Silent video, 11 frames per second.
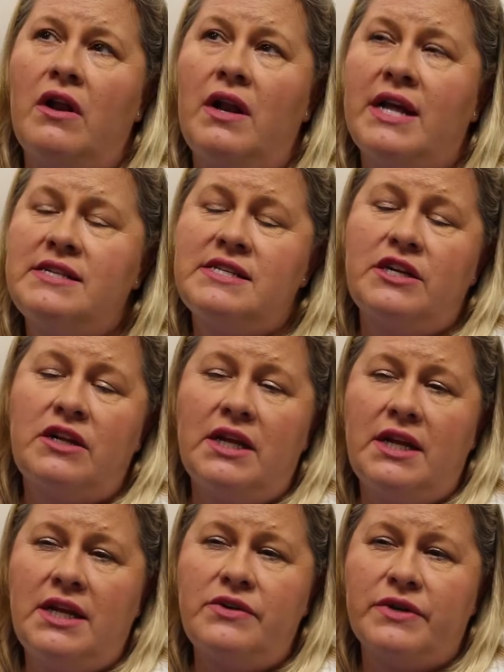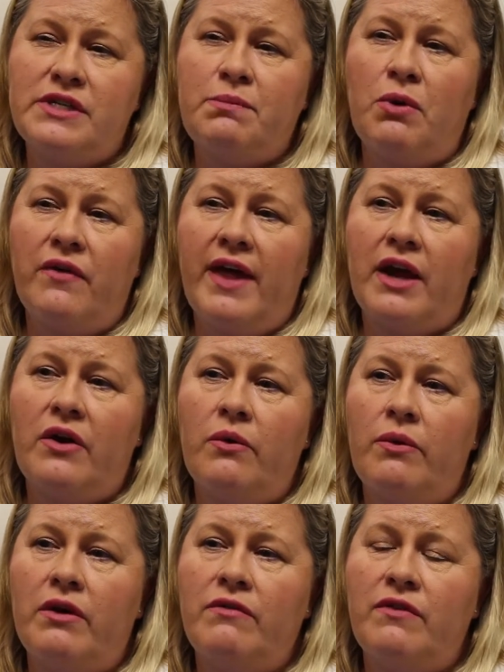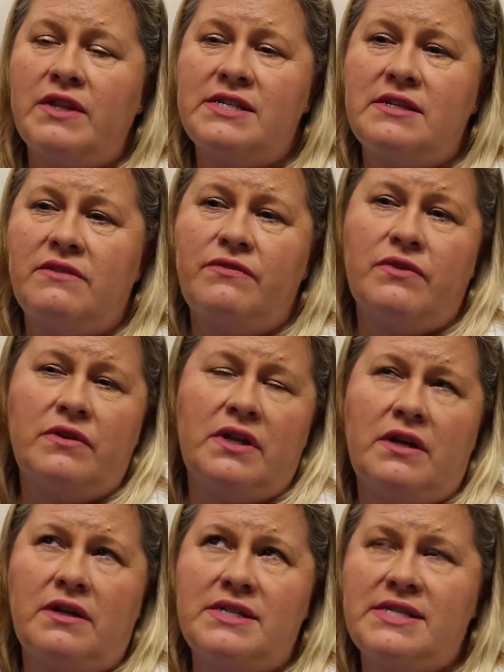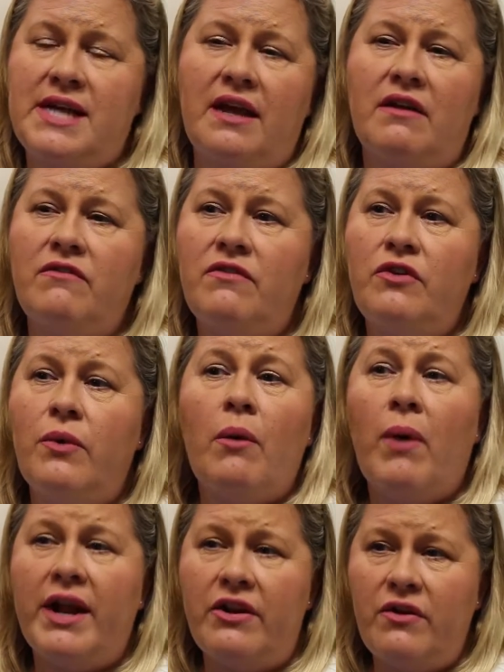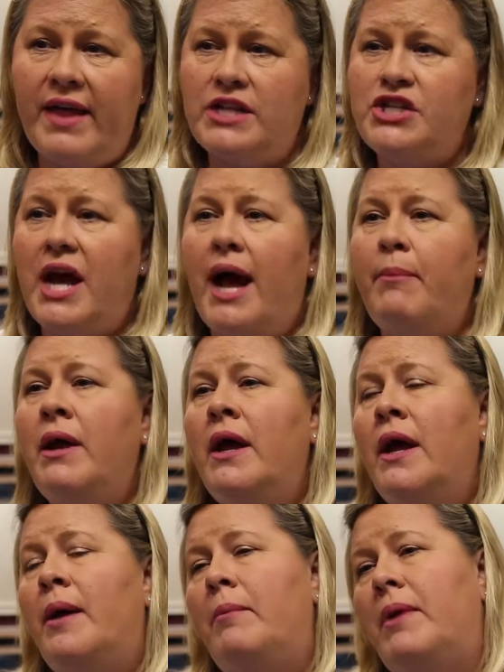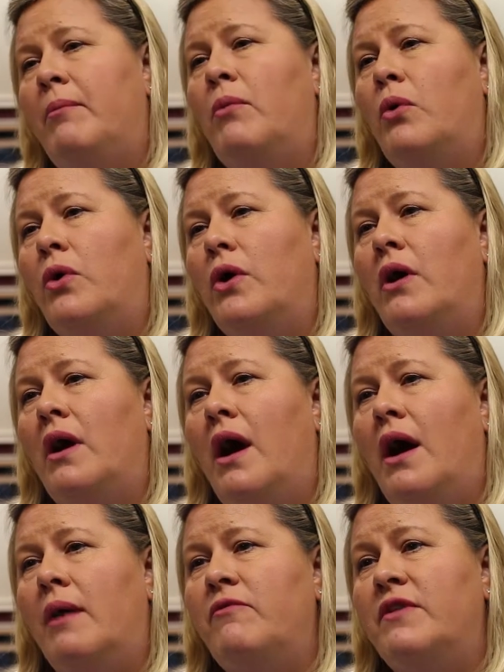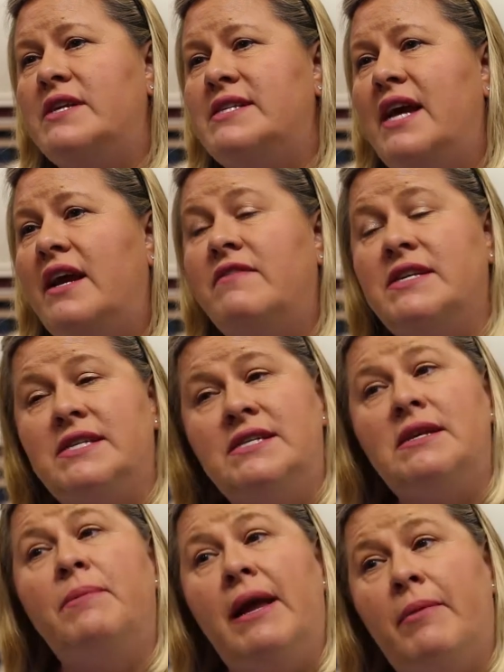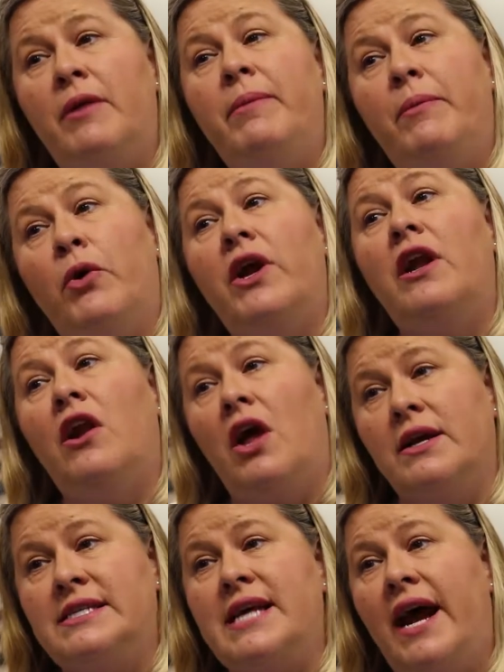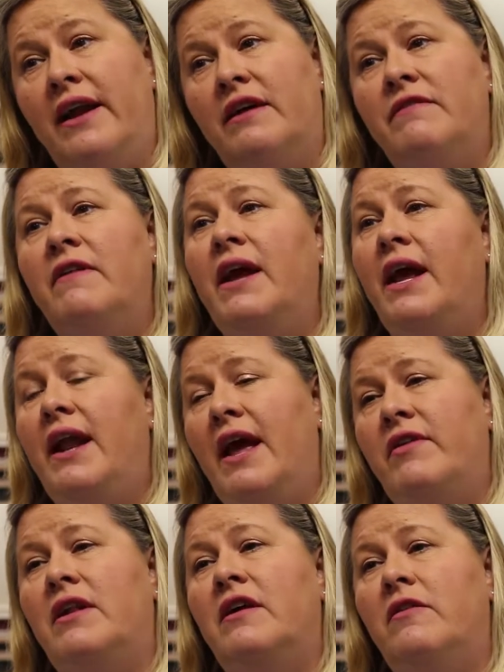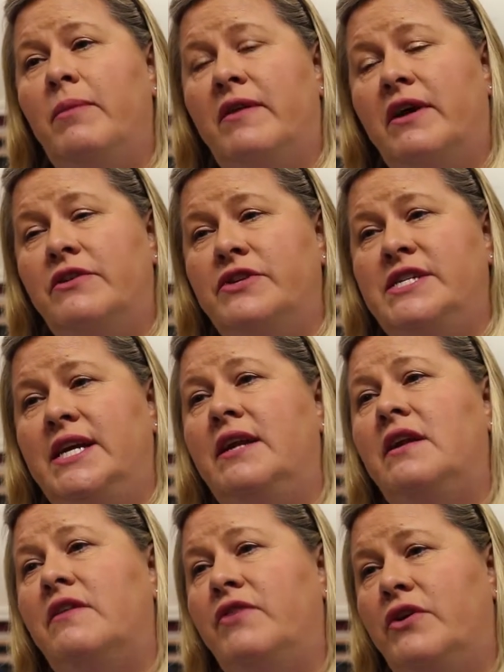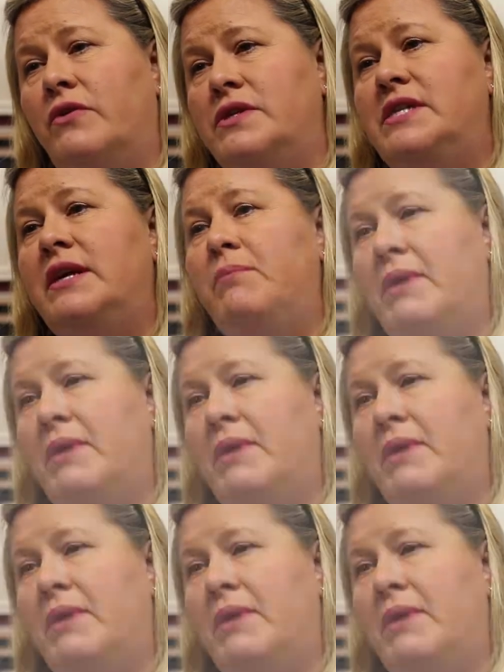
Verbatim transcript: necessarily need to explore that career for the, for the sake of, do I want to do that job? but more um, for the sake of this is somebody I'm going to be working alongside of and having a little bit of understanding of your own team